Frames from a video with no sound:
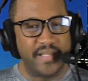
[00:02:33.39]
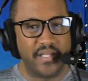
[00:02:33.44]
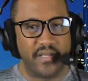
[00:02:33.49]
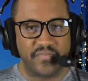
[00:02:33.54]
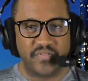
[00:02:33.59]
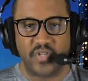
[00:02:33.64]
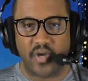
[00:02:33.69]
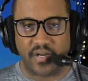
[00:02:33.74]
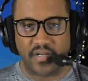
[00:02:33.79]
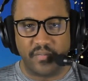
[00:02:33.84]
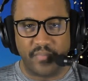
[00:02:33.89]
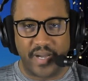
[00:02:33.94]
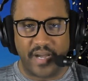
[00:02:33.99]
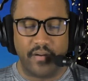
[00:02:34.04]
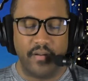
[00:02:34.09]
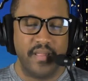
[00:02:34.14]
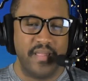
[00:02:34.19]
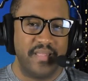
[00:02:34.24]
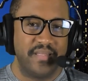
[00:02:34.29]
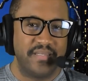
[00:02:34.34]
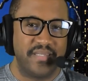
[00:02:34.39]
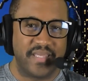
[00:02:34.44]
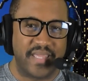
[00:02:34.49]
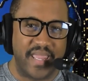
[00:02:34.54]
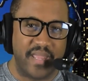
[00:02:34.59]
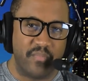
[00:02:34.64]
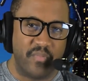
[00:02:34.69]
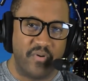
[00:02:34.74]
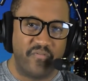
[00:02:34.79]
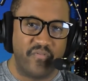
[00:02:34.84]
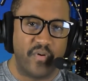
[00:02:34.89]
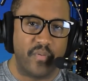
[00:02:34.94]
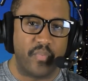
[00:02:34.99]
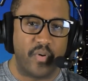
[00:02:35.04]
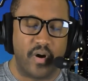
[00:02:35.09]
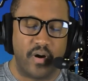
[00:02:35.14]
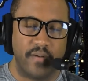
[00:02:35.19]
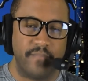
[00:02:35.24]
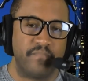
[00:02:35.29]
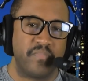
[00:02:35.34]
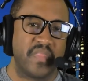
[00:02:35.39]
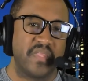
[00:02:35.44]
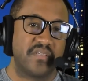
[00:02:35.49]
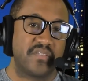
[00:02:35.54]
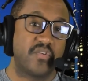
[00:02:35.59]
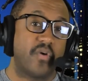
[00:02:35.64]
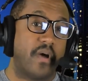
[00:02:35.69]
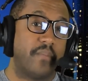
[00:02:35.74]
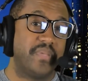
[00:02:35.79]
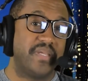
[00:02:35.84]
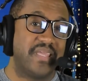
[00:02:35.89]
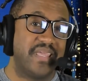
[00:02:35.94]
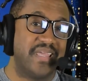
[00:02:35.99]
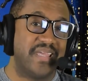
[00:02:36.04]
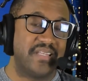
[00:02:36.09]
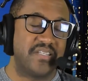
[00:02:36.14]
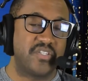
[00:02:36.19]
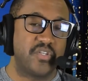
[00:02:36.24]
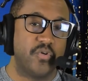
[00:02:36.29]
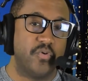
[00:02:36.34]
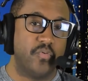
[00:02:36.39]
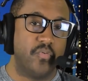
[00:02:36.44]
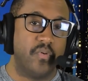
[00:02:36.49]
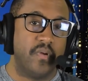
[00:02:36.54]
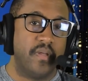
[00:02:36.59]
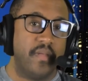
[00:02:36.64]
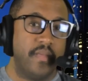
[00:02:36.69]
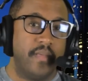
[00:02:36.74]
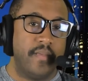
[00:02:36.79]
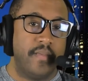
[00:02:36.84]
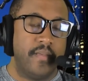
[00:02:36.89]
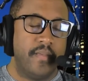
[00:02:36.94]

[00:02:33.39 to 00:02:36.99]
I love talking about the game of football. So I began to